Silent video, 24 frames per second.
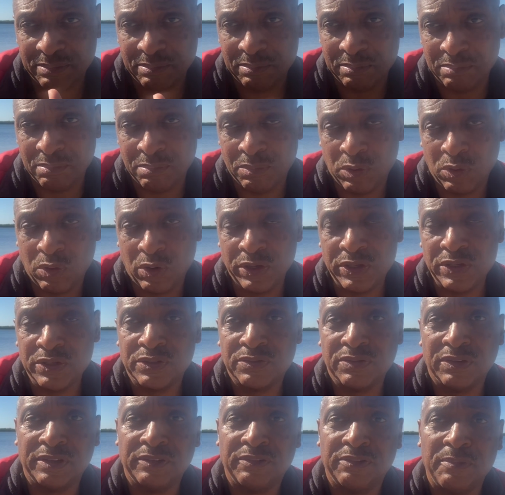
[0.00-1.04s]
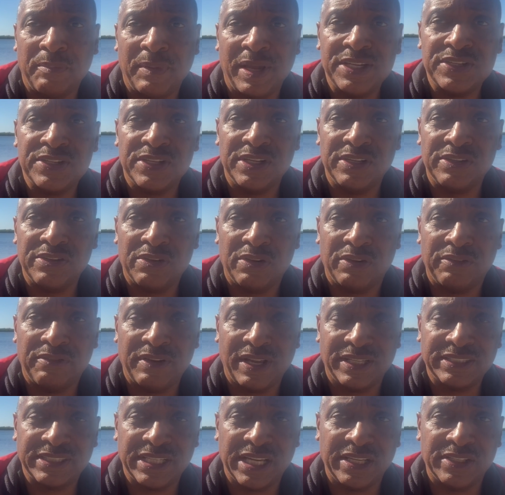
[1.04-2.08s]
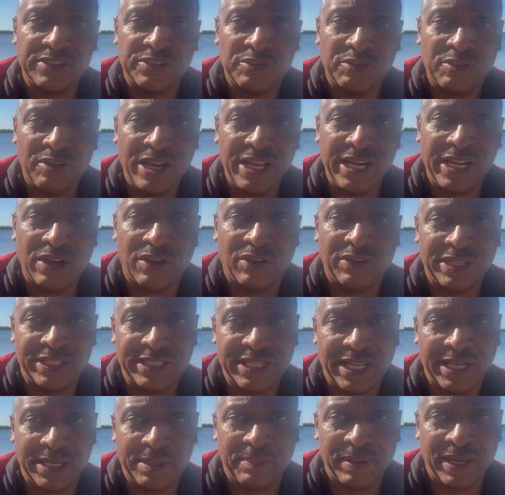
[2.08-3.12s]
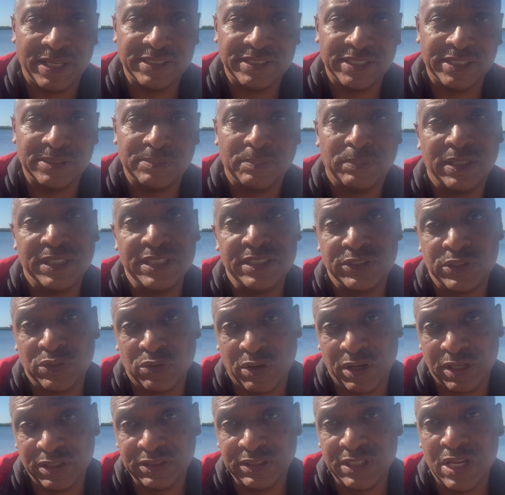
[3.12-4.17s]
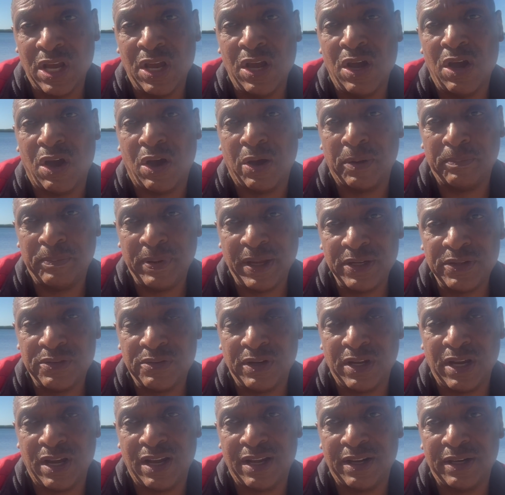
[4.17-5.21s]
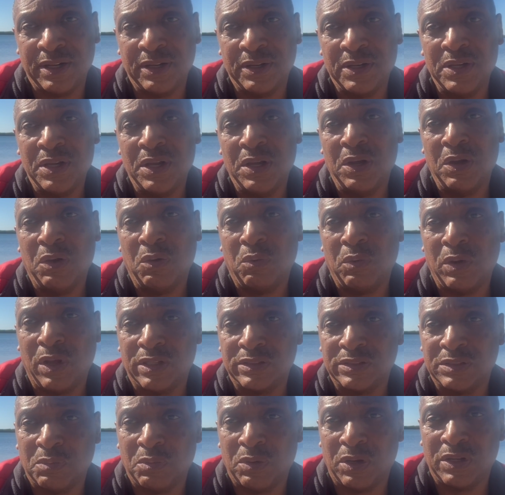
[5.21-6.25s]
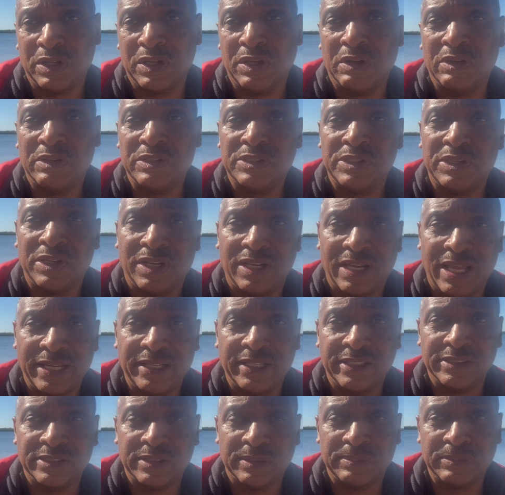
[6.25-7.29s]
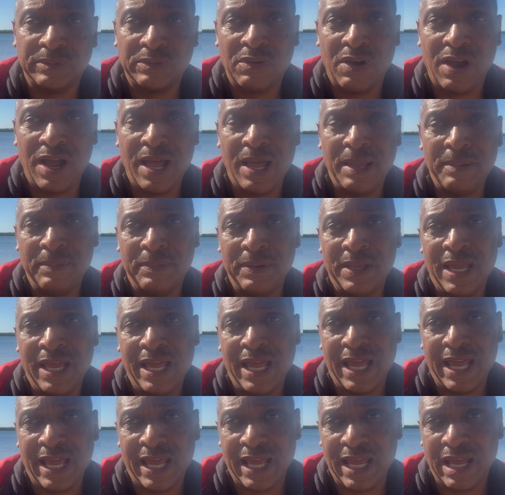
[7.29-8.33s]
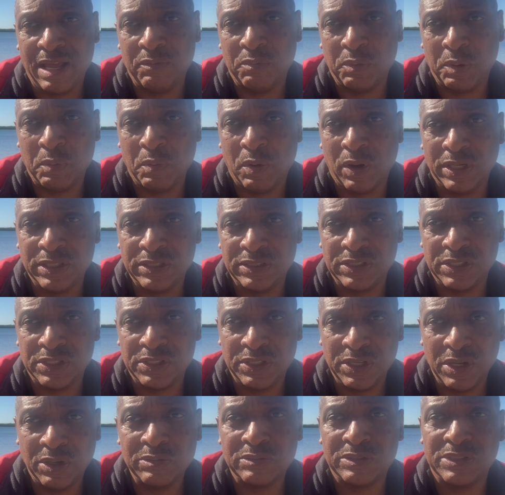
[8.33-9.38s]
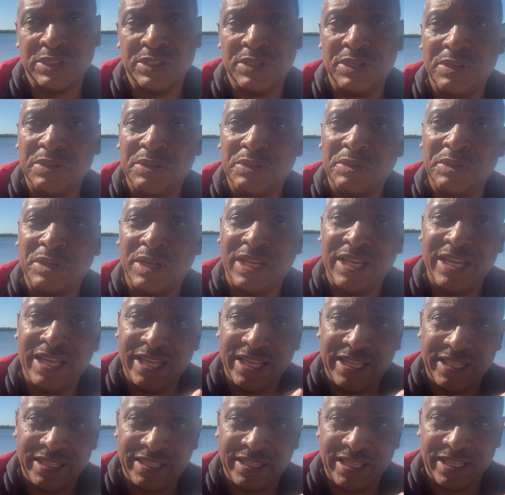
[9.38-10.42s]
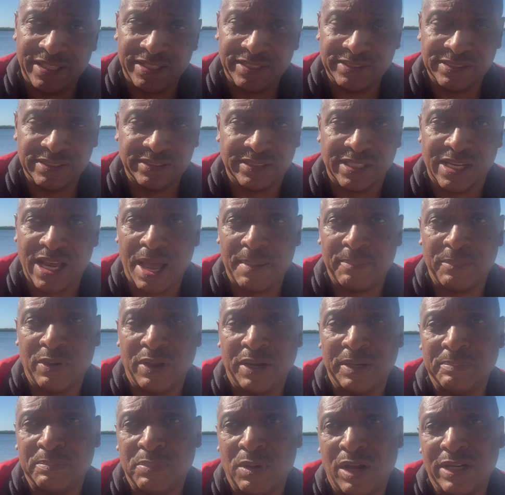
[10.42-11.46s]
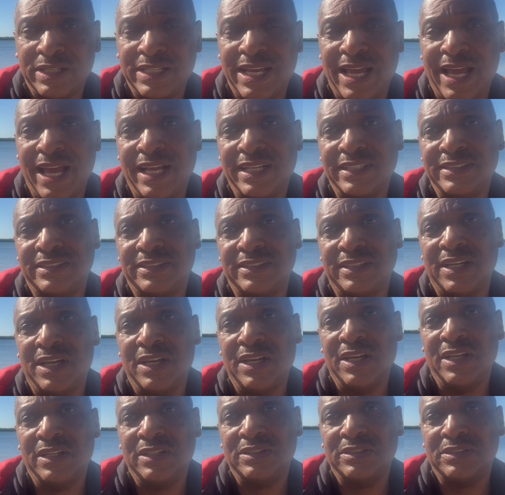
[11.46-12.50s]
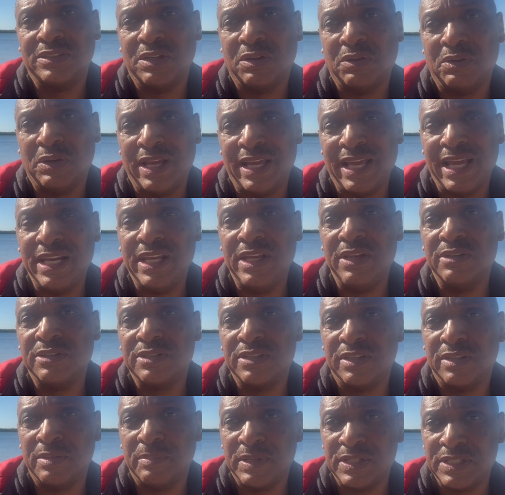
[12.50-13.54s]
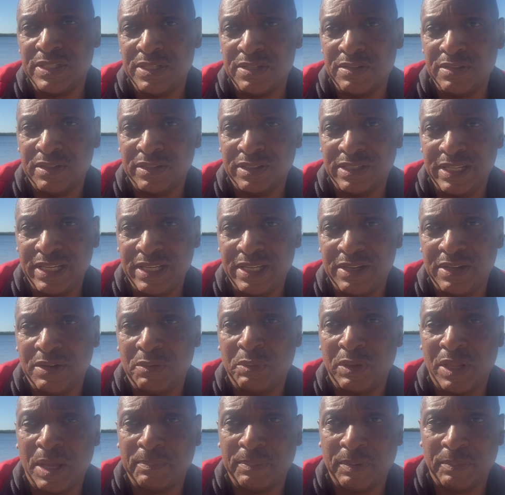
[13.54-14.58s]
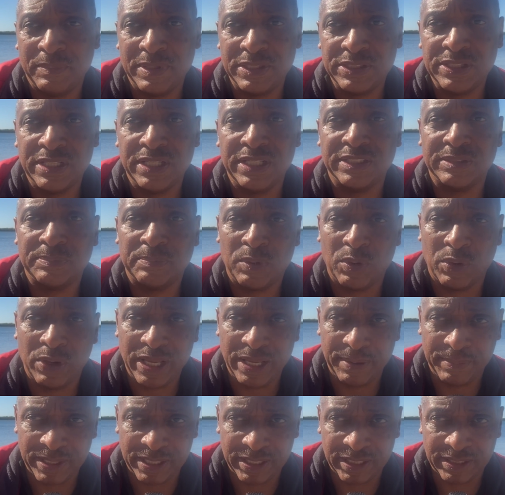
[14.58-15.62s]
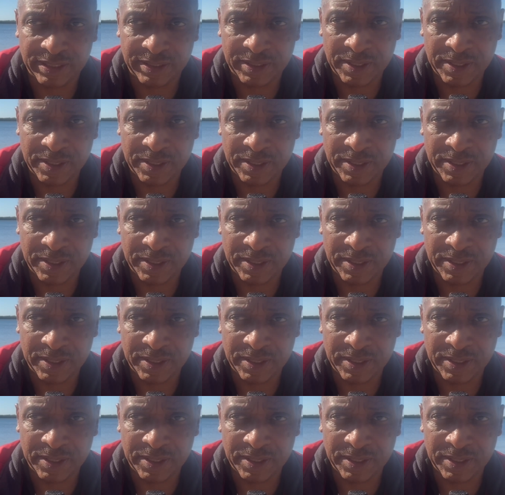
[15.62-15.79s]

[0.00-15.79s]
more useful information in your investing and trading on a daily basis, please join us on Patreon. We also want to encourage you to like and subscribe, and we wanted to note to you that this is a copyrighted broadcast, so any use of the material here without permission is prohibited.